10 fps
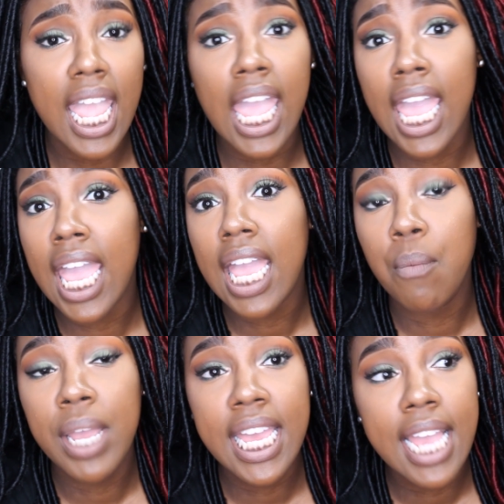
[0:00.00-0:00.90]
and
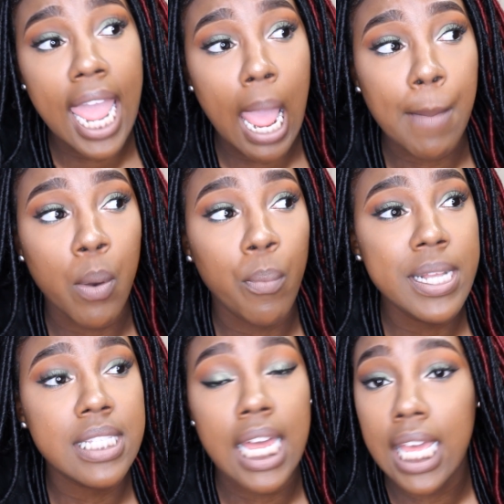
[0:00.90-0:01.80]
he came, and
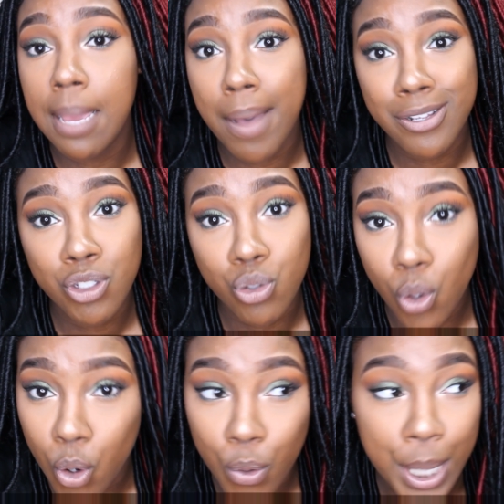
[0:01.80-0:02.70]
we telling him our
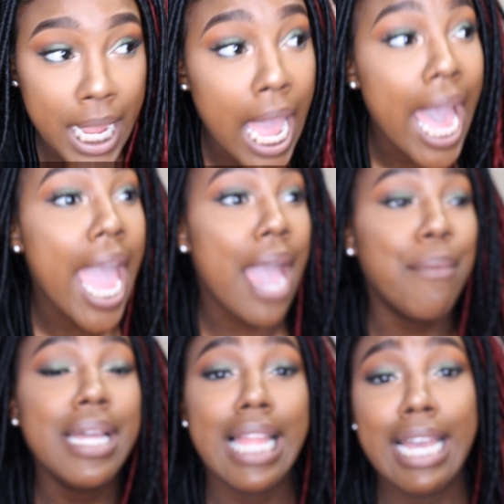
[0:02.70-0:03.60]
story, and
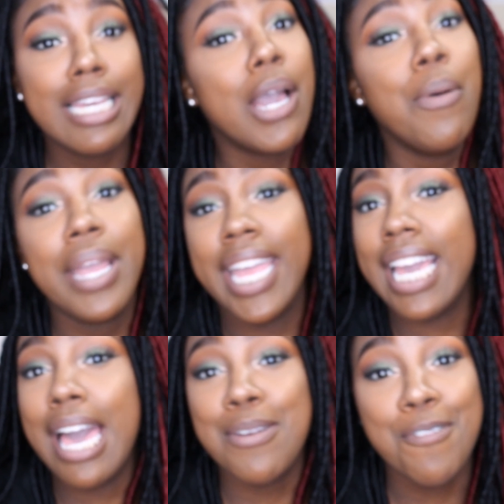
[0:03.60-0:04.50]
we like, yo, we
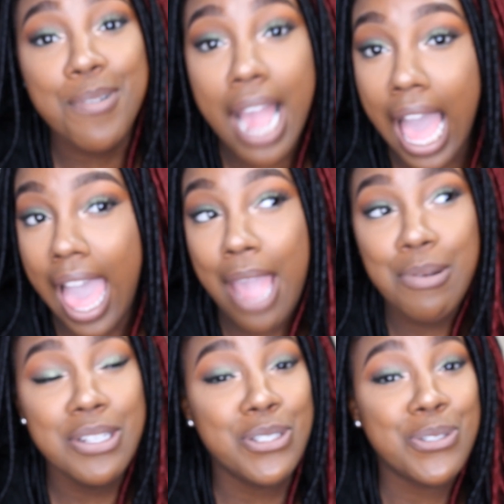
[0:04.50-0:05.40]
ain't got no ride,
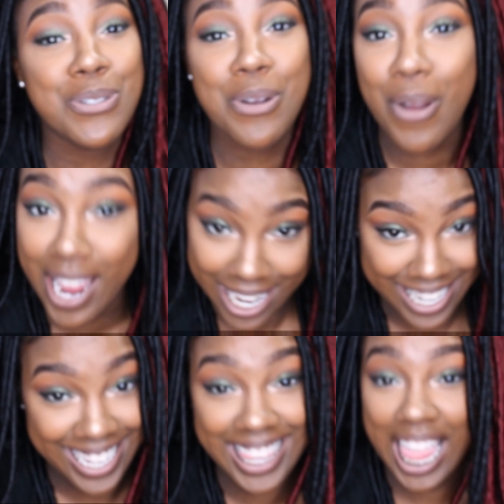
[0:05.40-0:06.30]
we stranded.